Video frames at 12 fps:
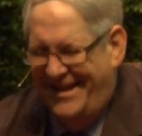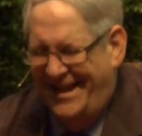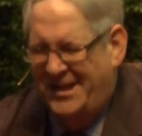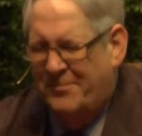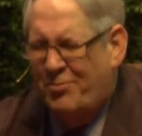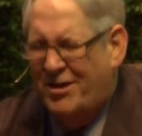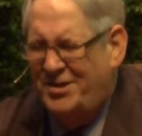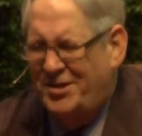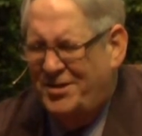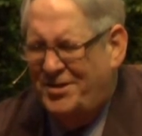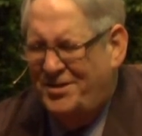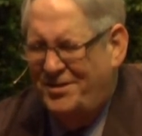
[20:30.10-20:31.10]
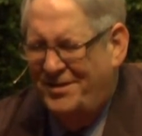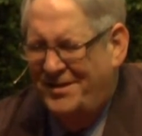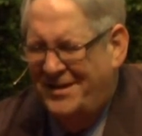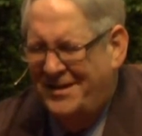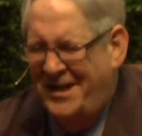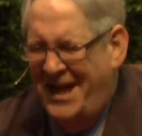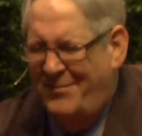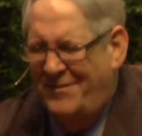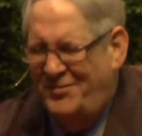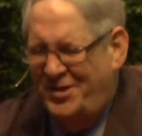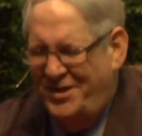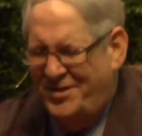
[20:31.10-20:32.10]
In the precious name
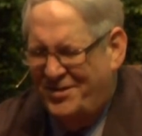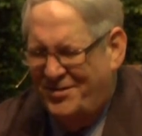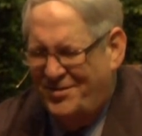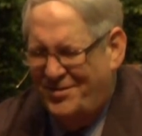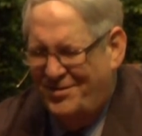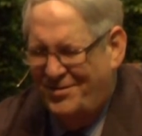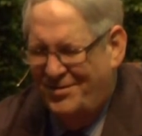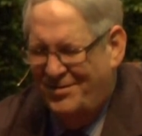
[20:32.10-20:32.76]
of Jesus,